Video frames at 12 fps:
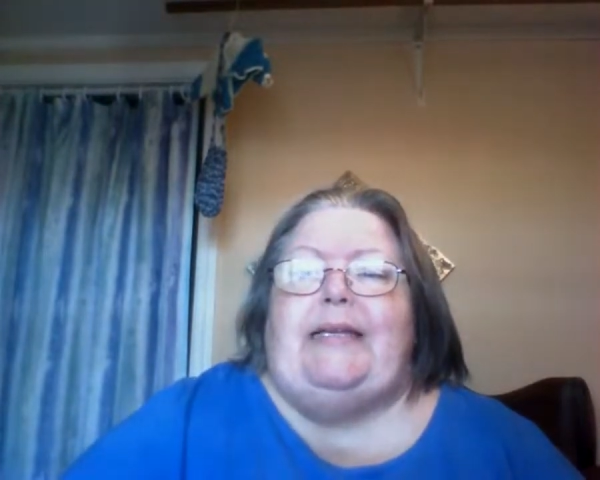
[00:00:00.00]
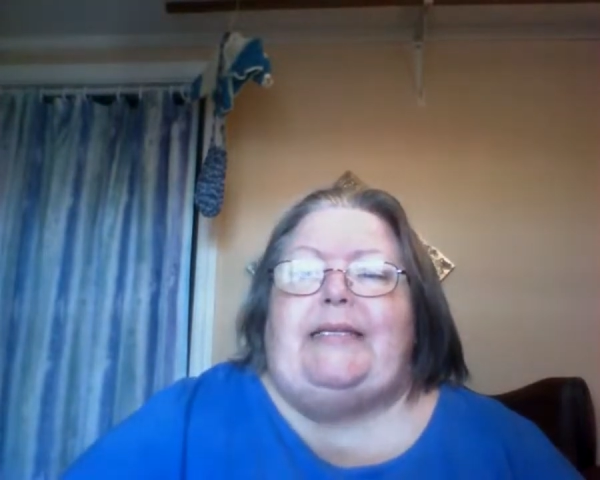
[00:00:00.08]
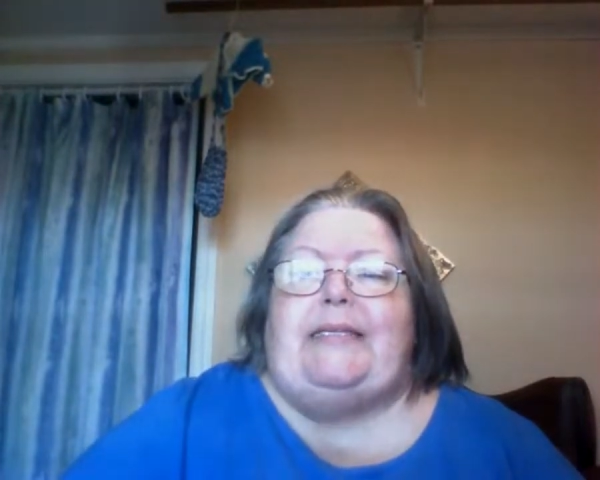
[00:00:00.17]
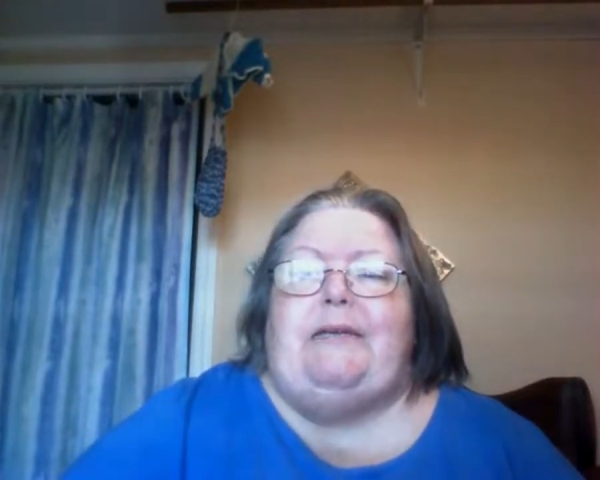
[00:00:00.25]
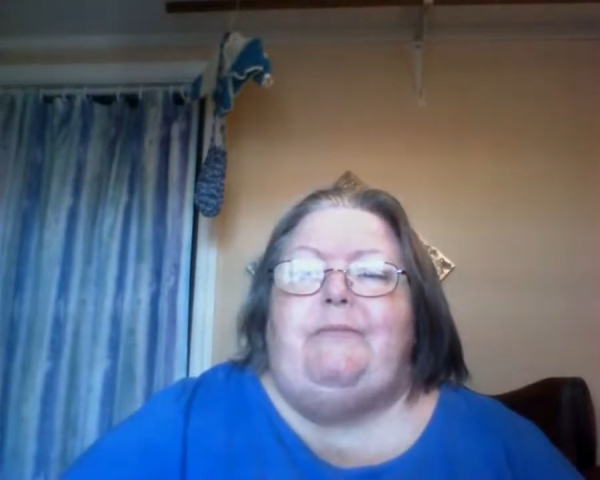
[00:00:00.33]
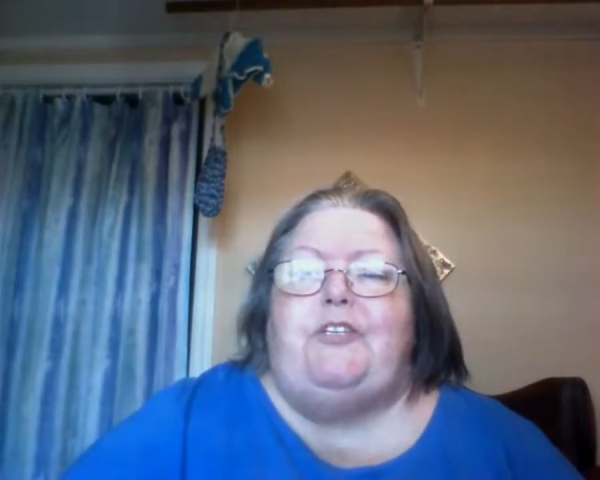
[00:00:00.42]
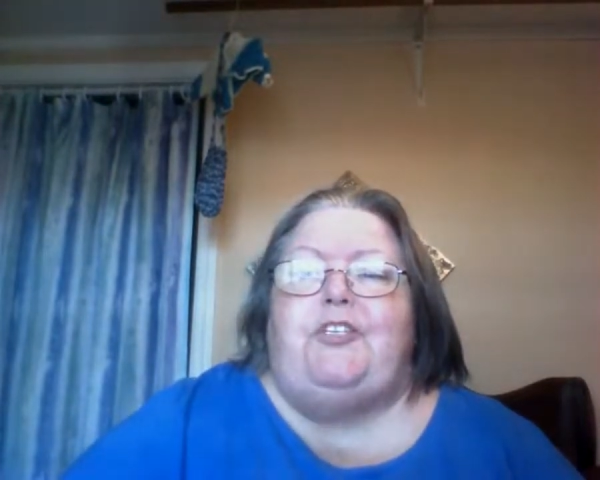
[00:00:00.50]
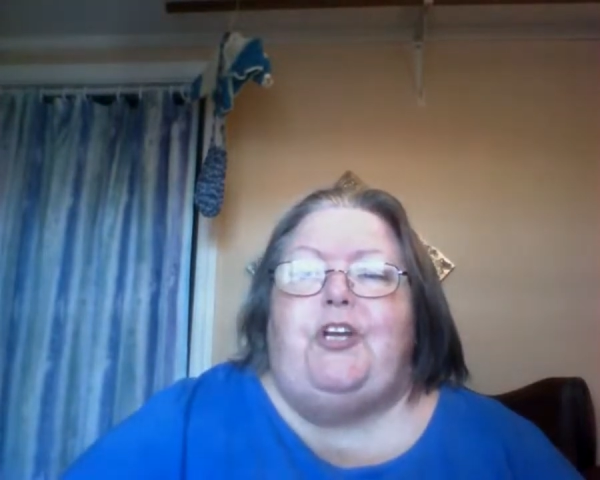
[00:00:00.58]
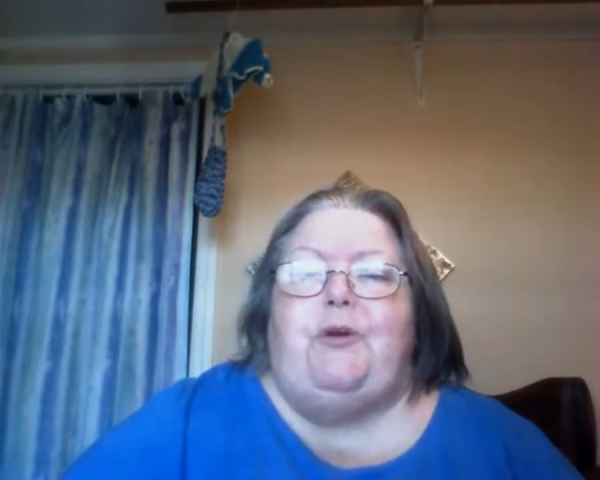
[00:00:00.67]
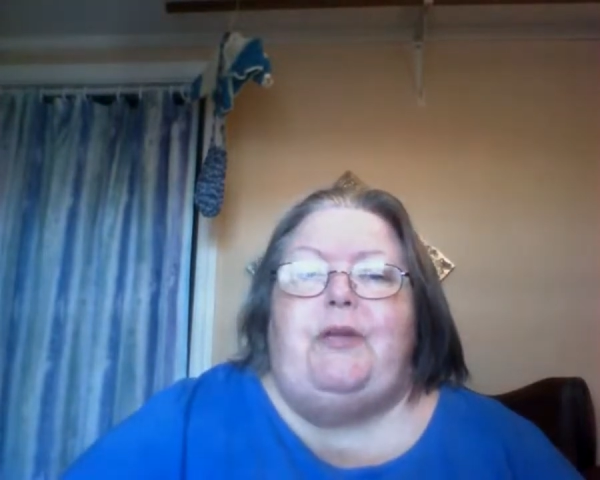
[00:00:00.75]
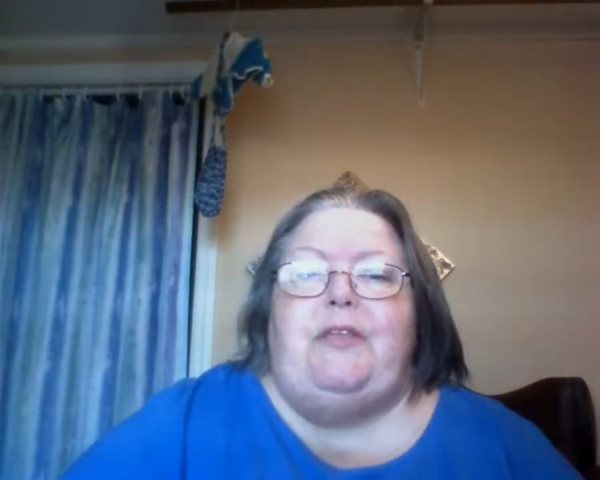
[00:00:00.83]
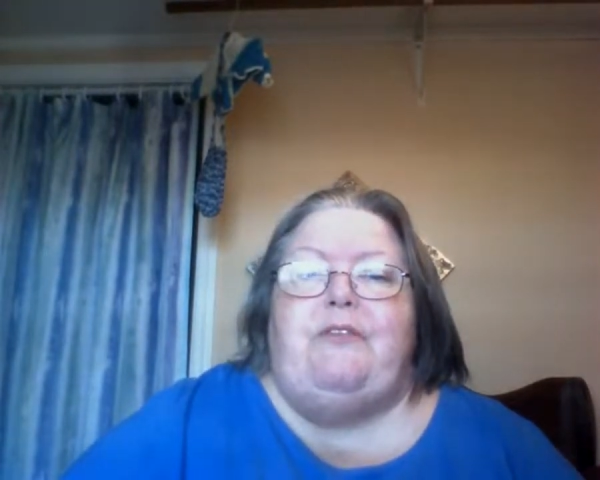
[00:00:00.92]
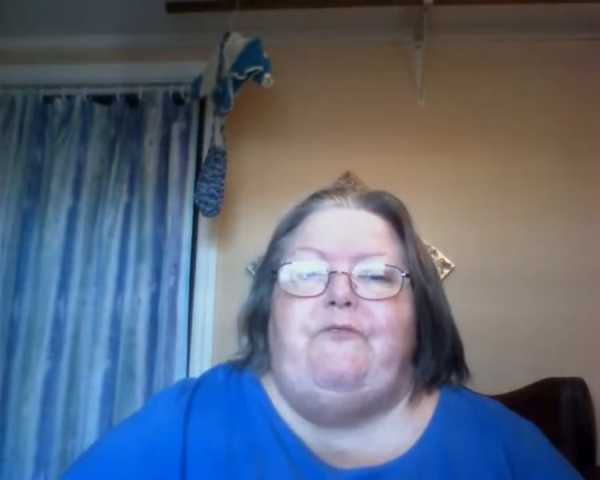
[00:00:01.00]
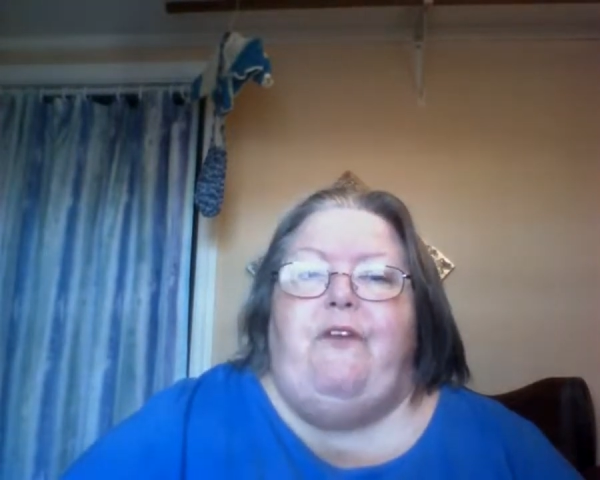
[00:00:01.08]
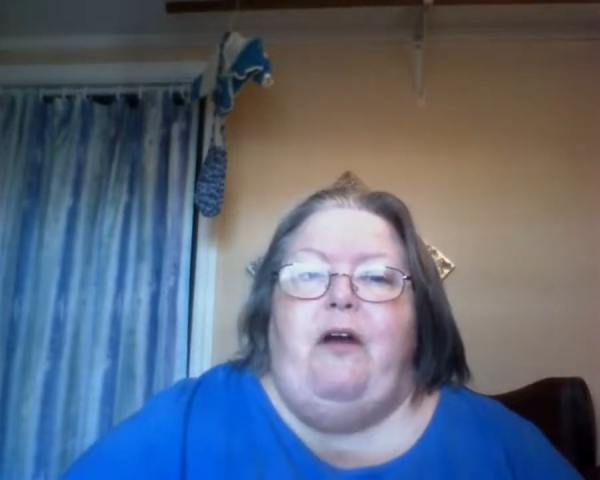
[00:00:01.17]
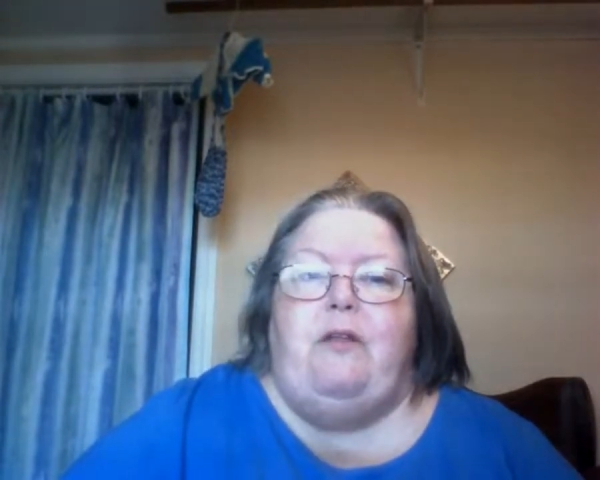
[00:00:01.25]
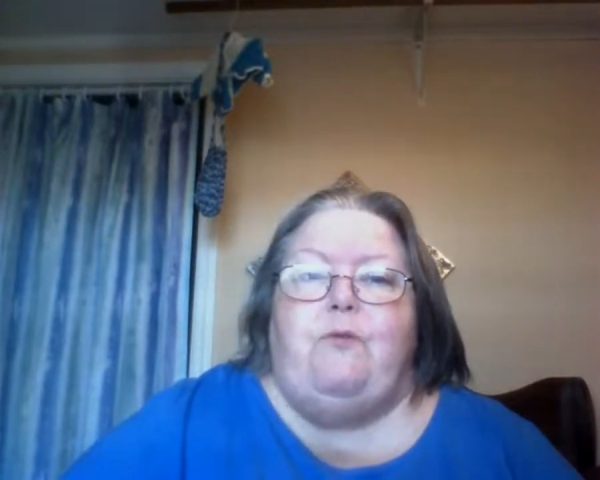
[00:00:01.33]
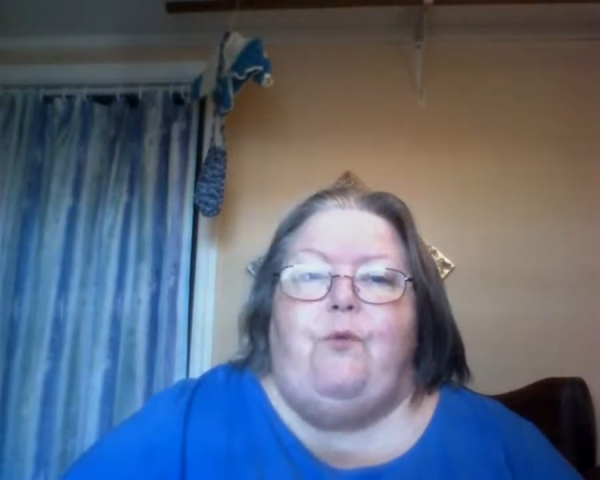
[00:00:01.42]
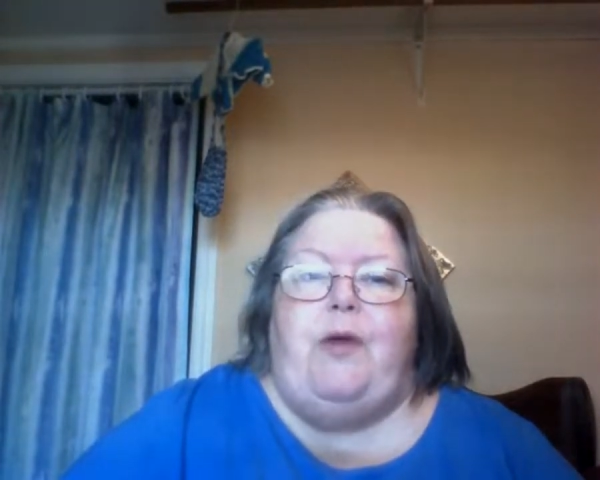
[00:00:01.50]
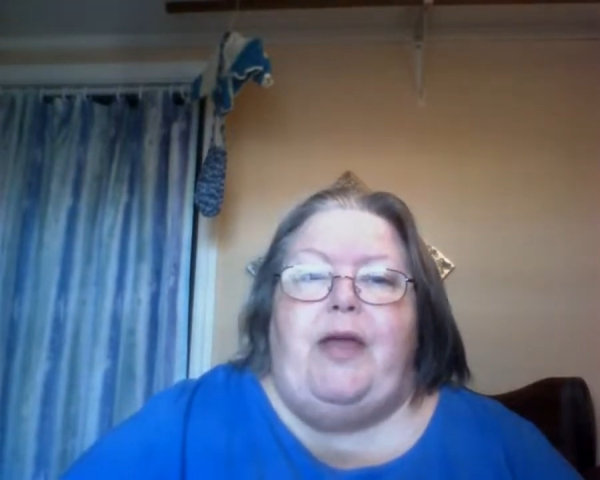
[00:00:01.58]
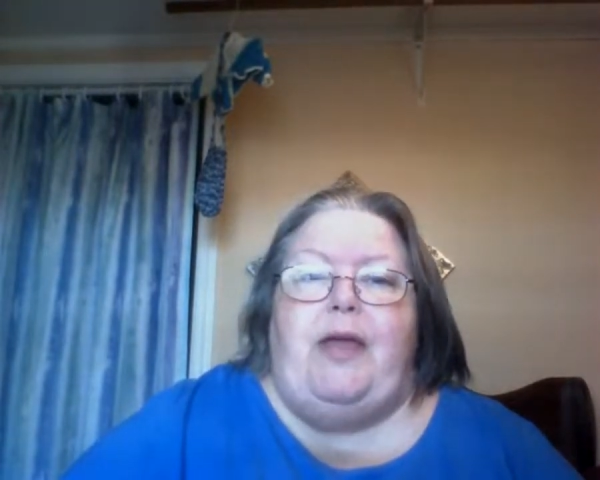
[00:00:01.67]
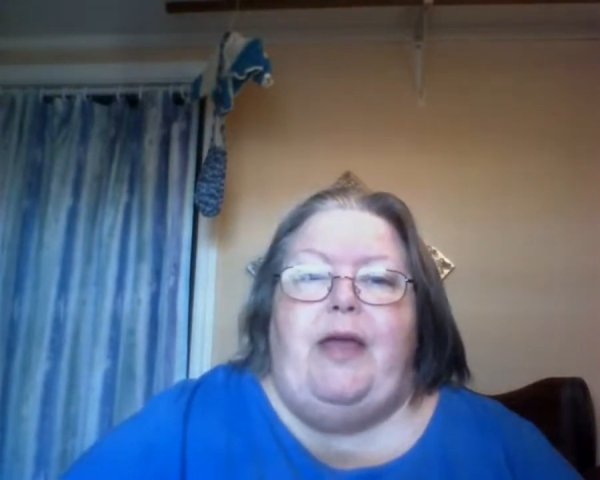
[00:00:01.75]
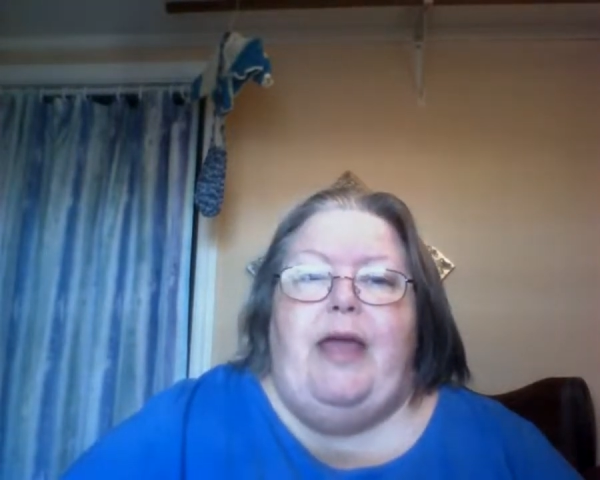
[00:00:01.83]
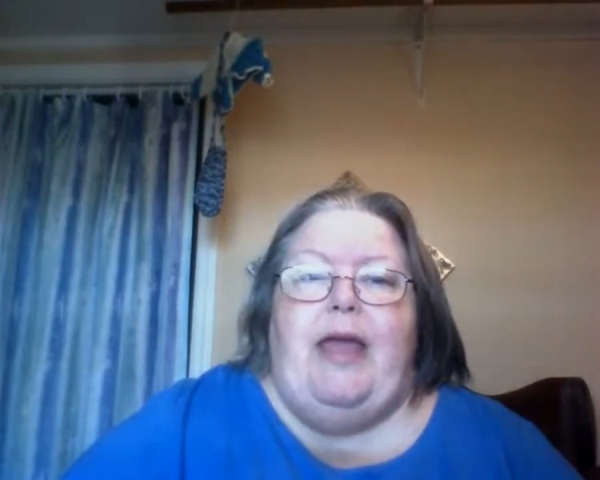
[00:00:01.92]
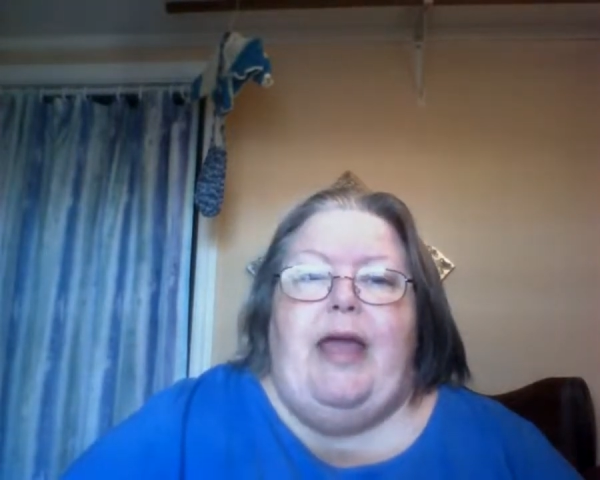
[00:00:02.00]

it seemed to Jody that Fodder-wing